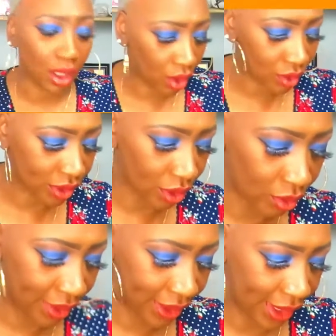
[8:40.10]

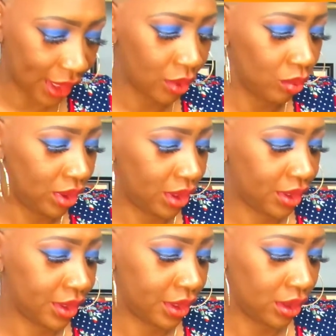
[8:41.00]
Also, it came
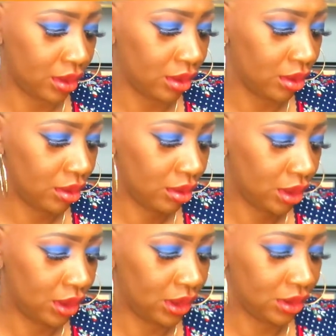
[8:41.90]
with
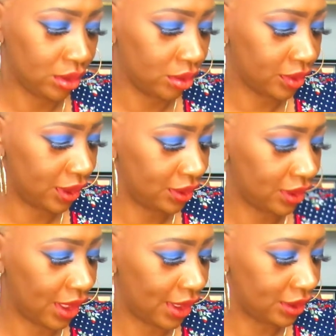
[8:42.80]
and these little
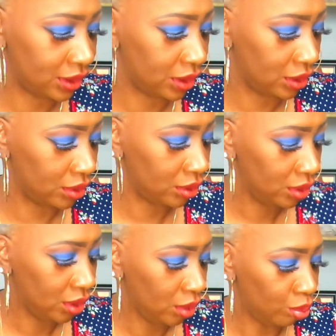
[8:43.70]
things. It has the
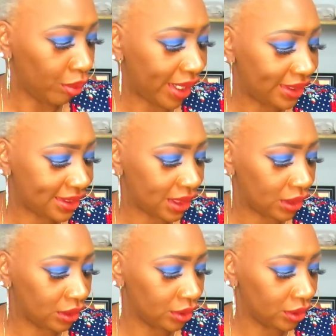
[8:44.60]
Bright
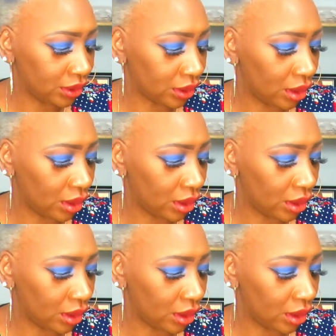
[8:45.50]
Sellers